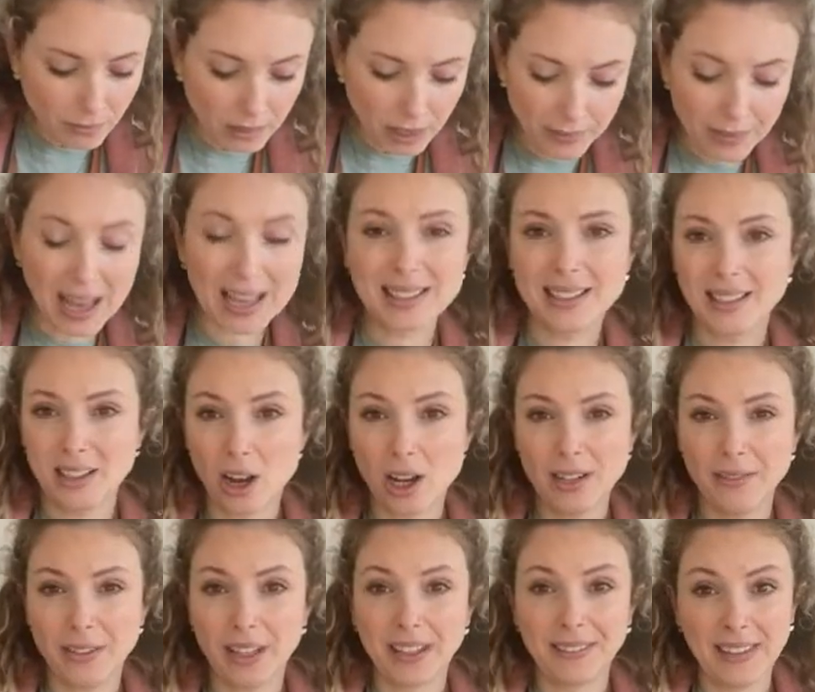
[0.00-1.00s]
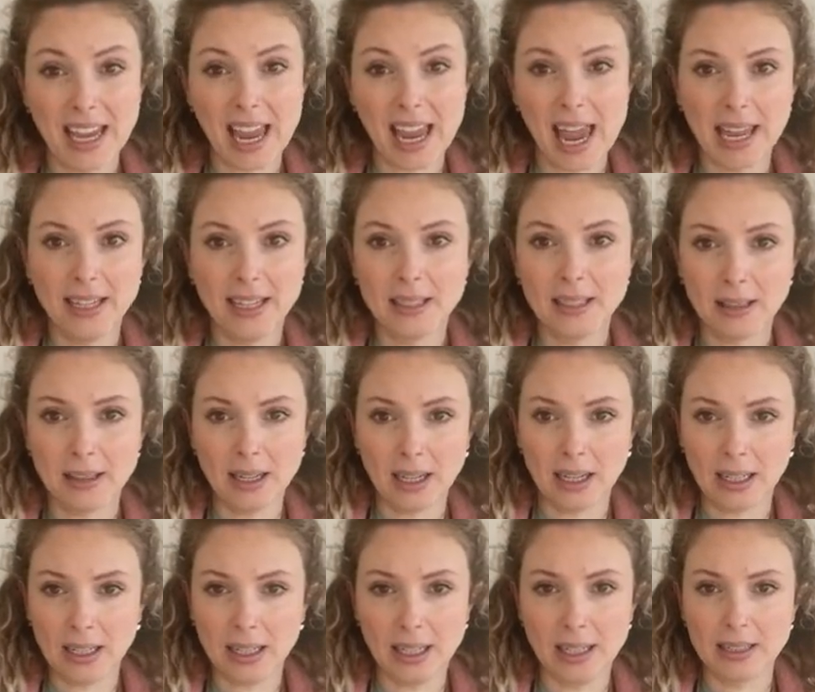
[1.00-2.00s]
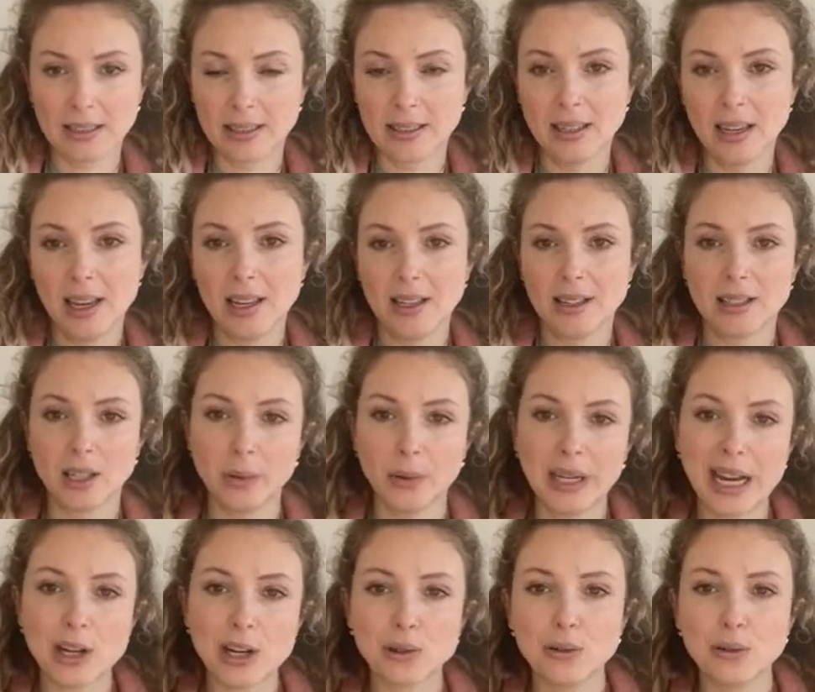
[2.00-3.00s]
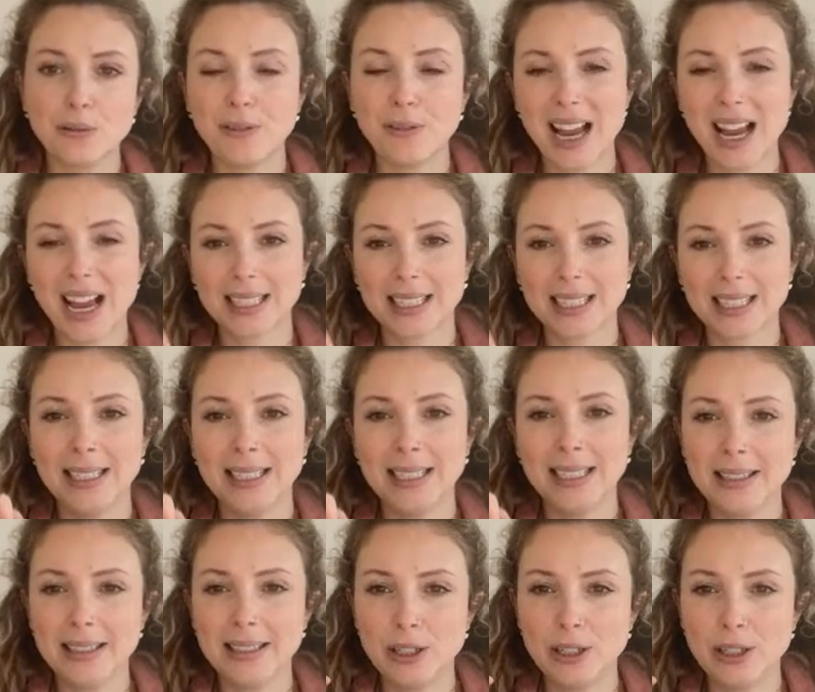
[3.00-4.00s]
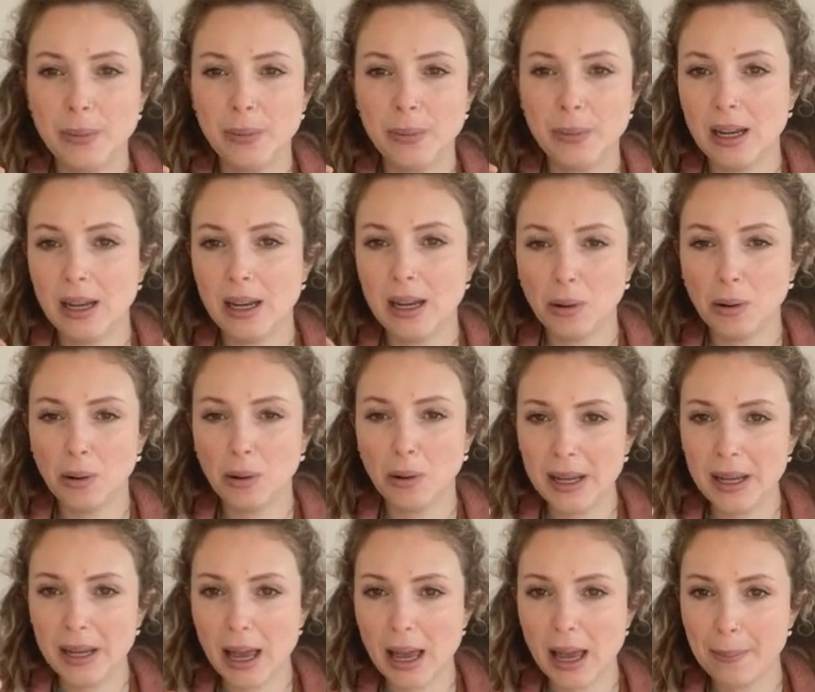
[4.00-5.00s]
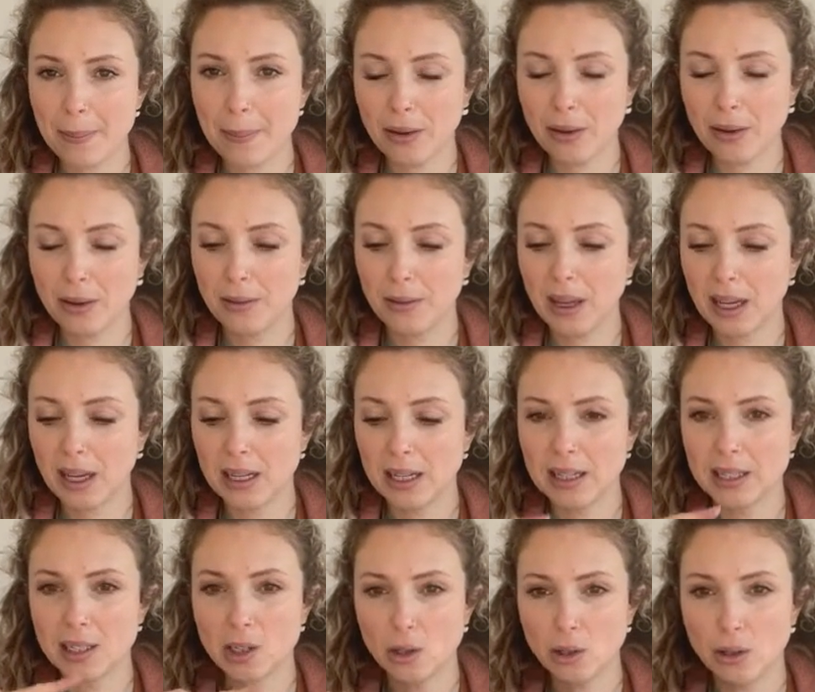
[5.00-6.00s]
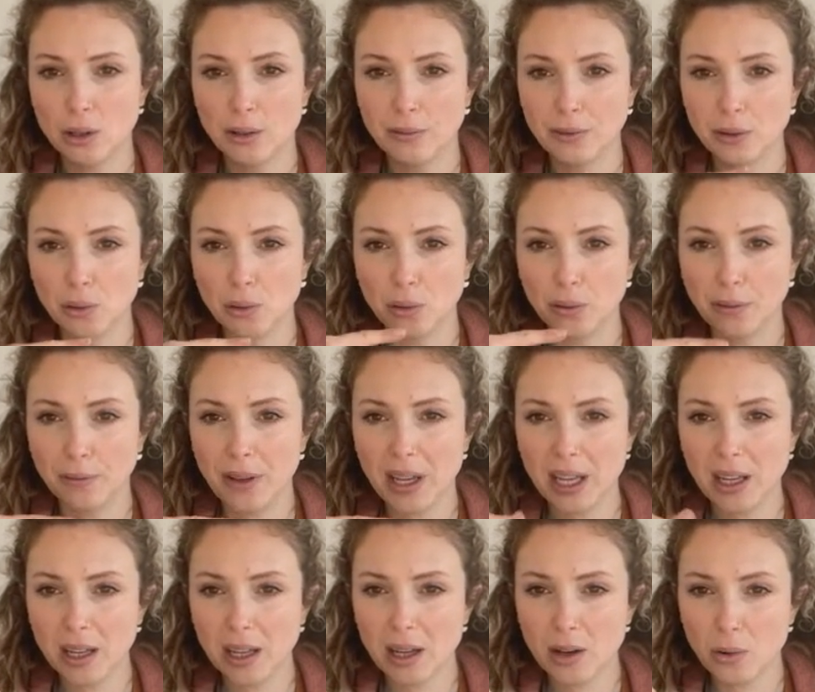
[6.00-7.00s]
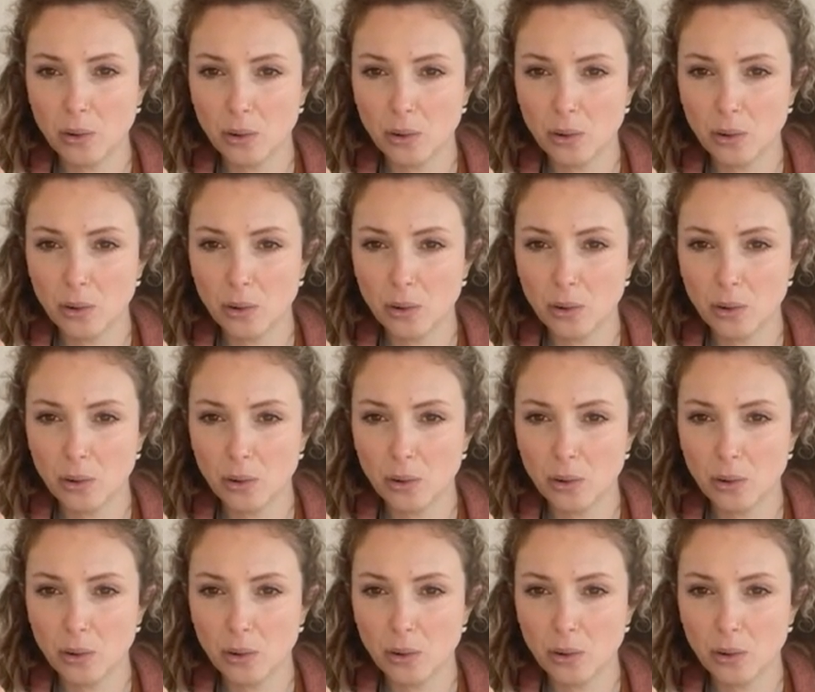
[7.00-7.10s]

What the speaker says: that's kind of like the end thickness. So in actual fact, it needs to be probably about the thickness of your finger